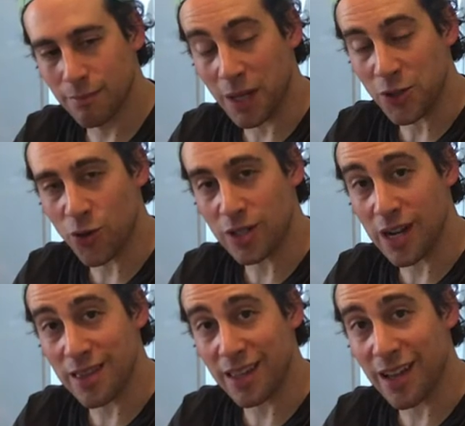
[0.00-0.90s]
By George,
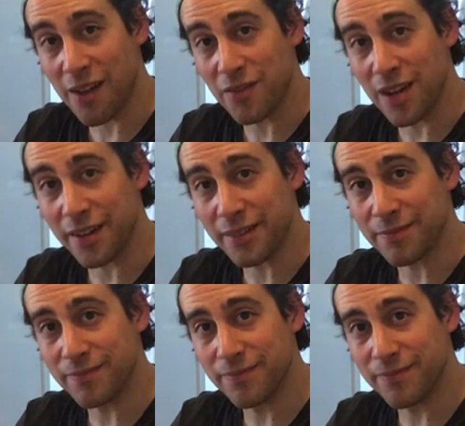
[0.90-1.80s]
I think I've done it.
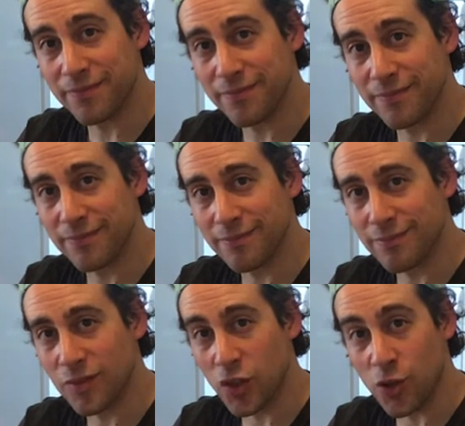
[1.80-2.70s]

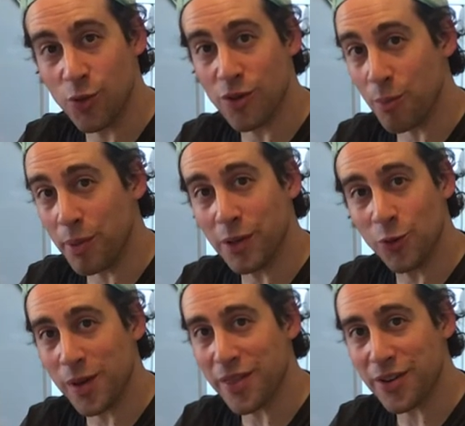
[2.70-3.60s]
Cue the
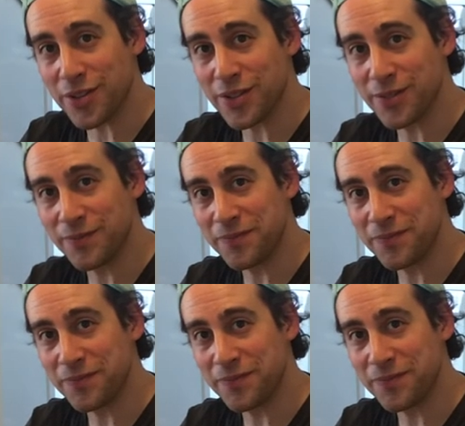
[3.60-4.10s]
Bill Withers.